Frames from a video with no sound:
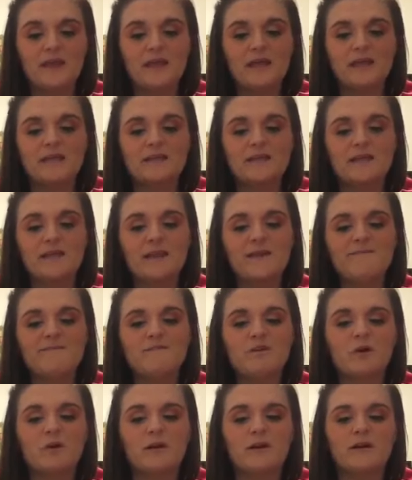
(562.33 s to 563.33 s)
Leaning
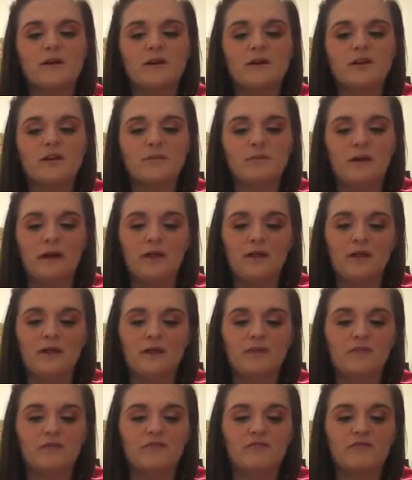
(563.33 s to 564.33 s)
forward near the pillar
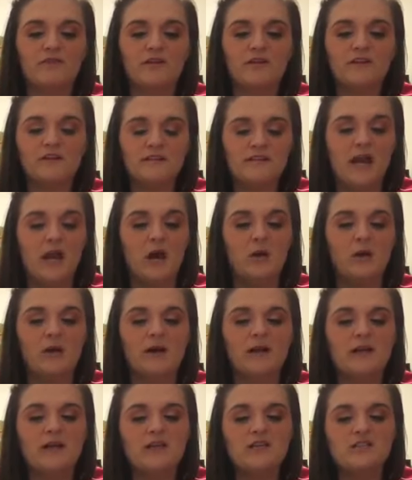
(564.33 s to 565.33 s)
at the front of the
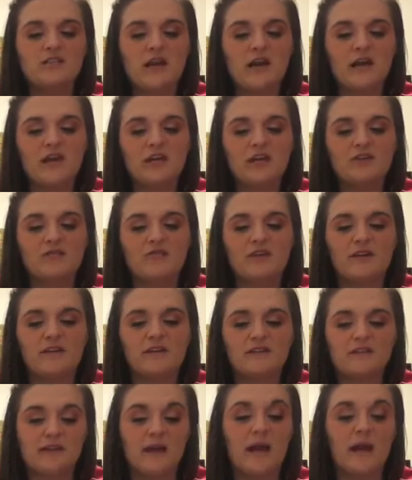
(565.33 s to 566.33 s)
tower, Jack could read
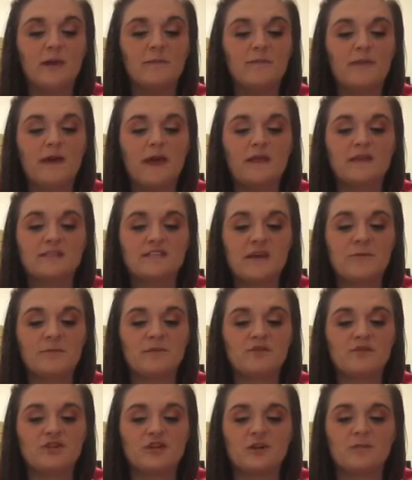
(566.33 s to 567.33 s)
the time and
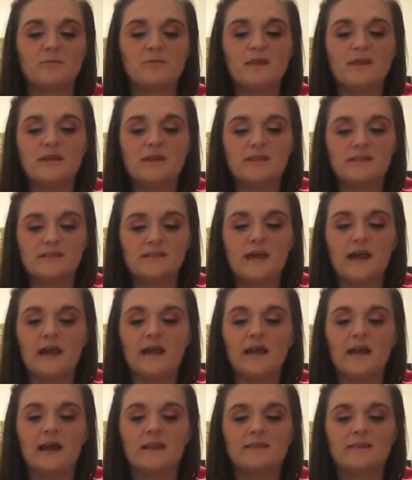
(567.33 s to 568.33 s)
temperature
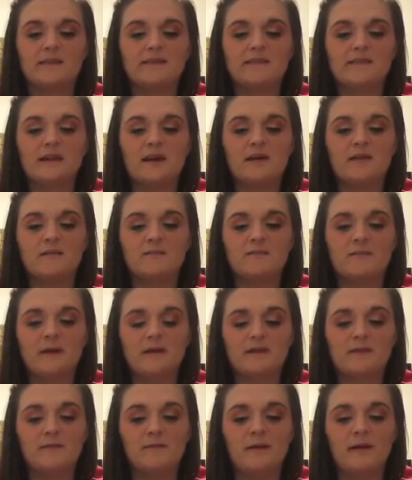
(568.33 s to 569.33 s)
sign at
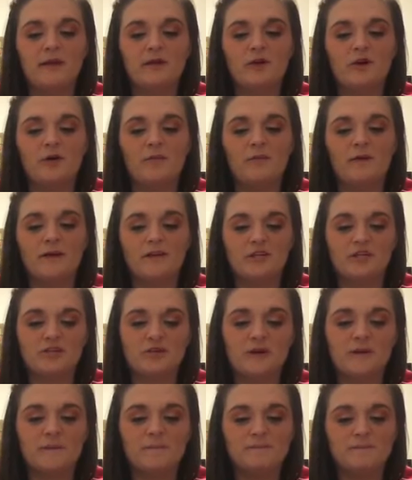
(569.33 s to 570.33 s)
the bank on Main
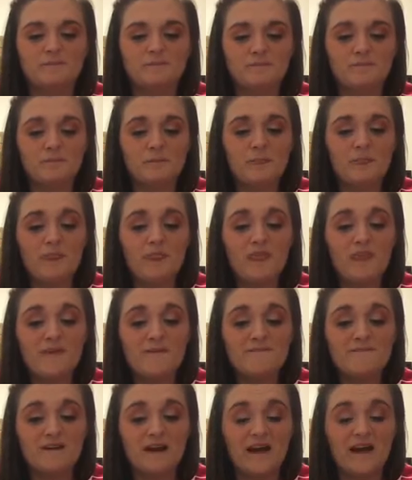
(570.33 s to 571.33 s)
Street.
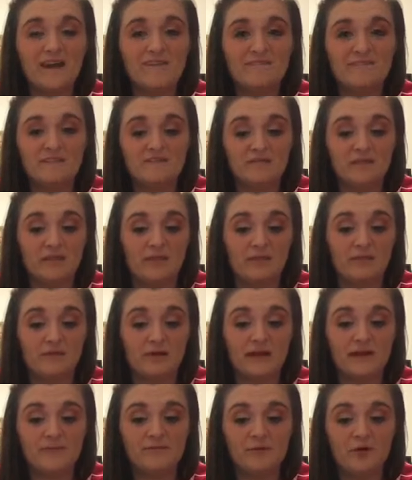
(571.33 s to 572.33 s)

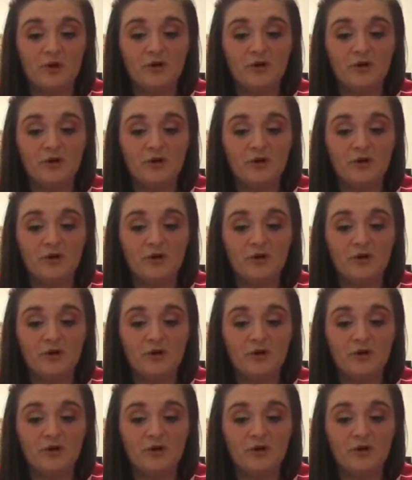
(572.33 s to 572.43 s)
5:53.